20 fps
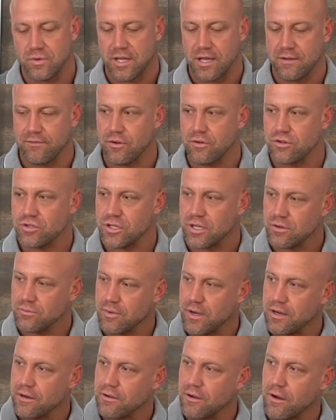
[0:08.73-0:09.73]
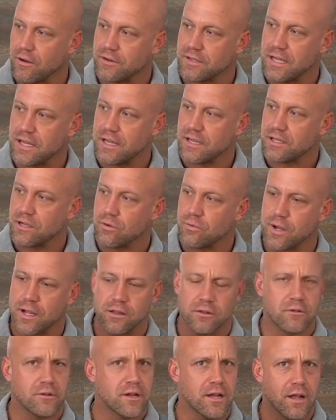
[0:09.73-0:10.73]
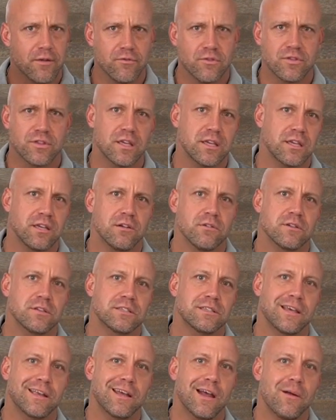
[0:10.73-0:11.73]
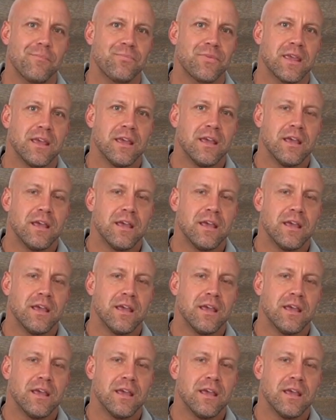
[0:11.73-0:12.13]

We have our generator, our tank, our regulator, everything here is set up.